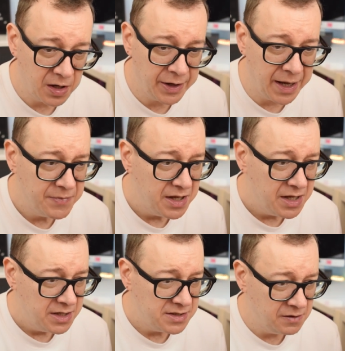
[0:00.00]
Okay,
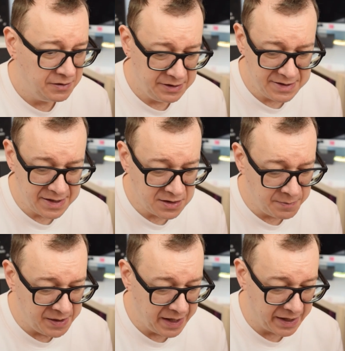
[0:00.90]
so this has to
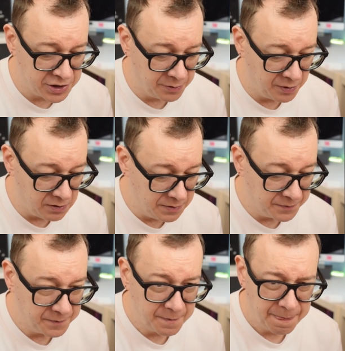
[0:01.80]
be hashable.
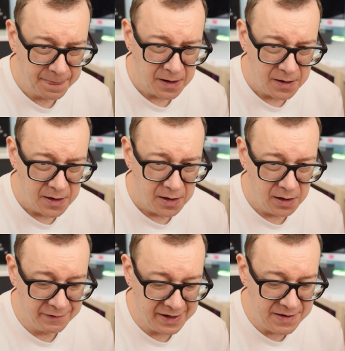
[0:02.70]

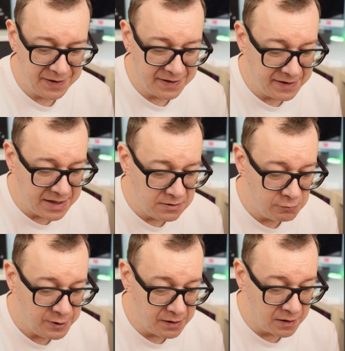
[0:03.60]
Okay, and then
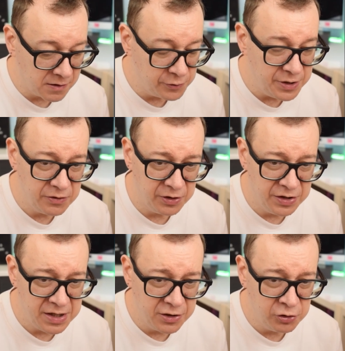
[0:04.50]
we are going to
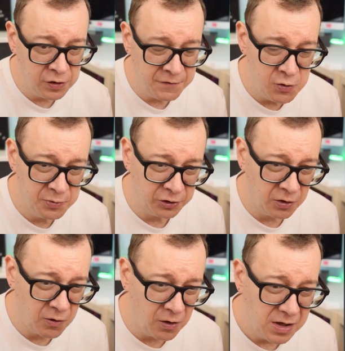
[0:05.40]
adhere to the view
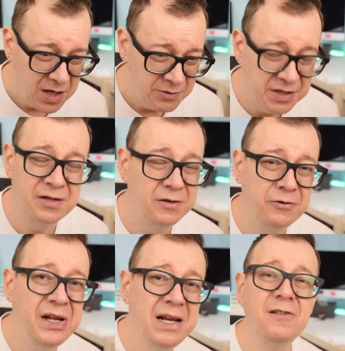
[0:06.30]
protocol, which is a
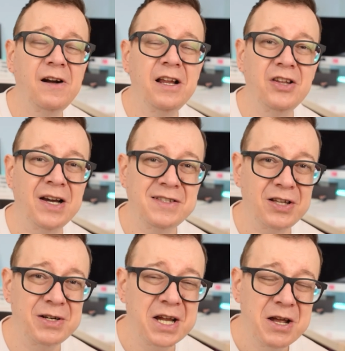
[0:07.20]
really, really nice
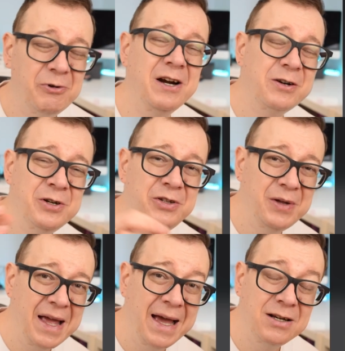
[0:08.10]
touch. We're going to
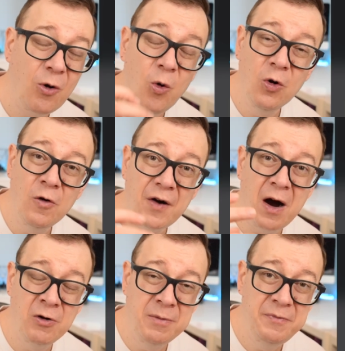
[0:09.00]
add all of
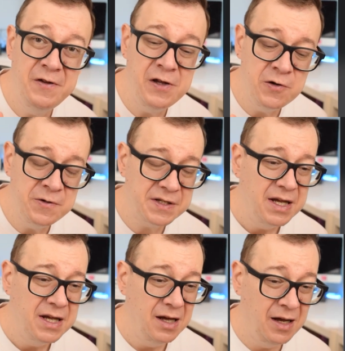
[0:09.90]
our views
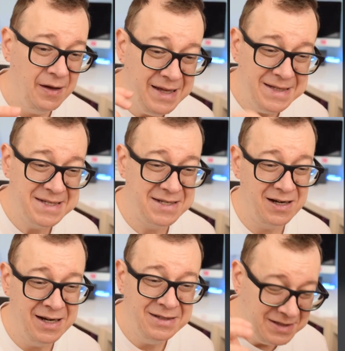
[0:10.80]
uh,
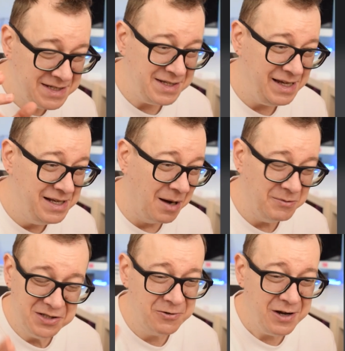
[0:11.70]
inside this enum.
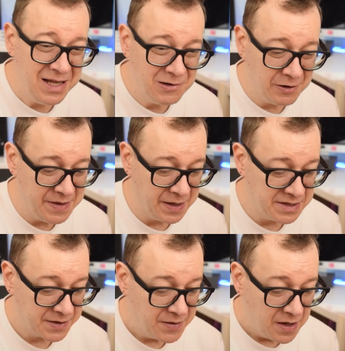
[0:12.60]
It's really, really
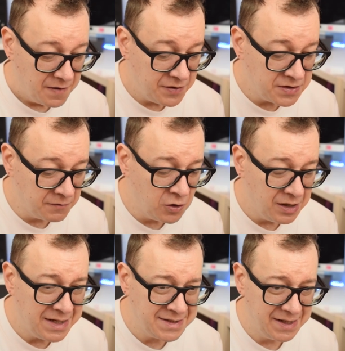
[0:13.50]
nice. First of all,
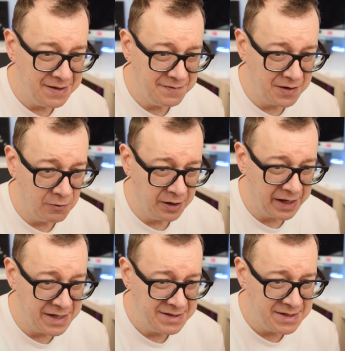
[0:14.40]
let's have our
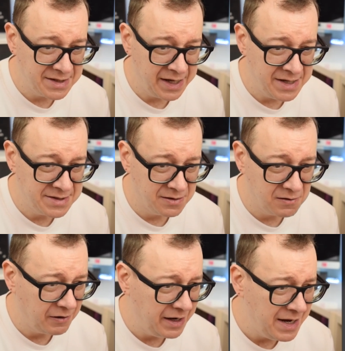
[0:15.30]
cases. Case
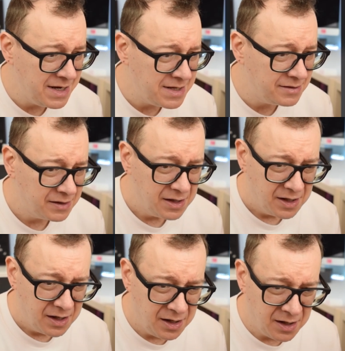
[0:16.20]
red,
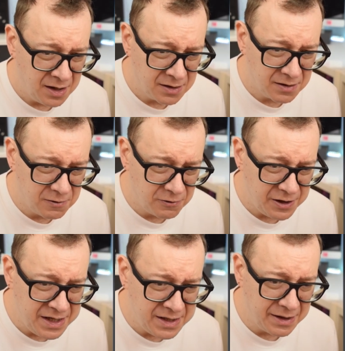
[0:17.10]
uh,
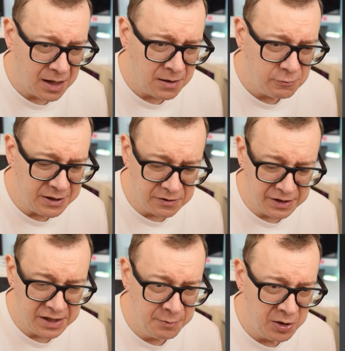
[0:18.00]
green. Uh, we don't
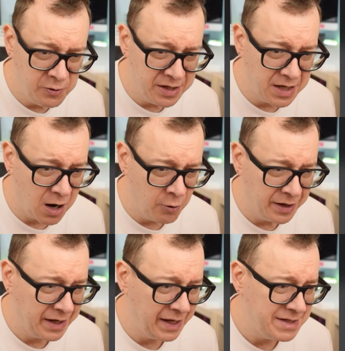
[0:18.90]
need blue in our
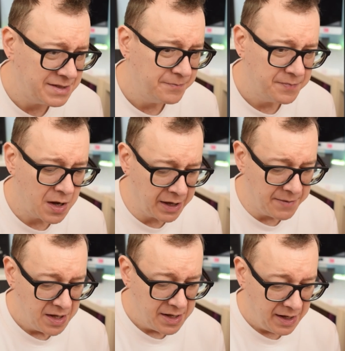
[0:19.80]
case. Okay,
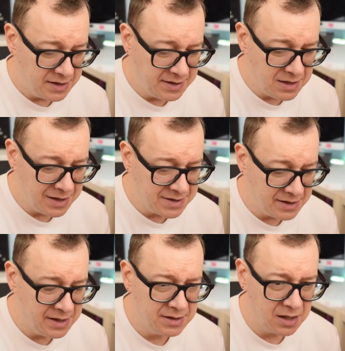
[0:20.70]
and then let's
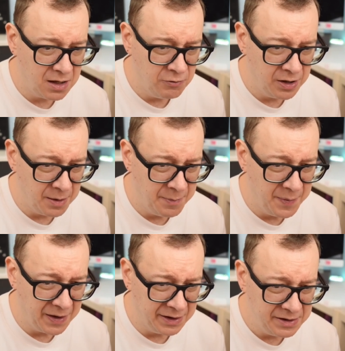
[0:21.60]
add our
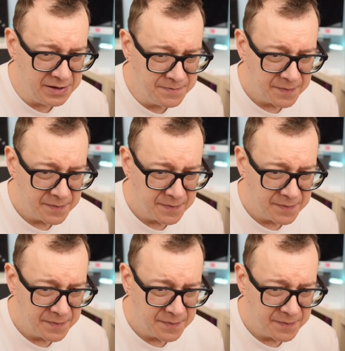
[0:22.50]
body.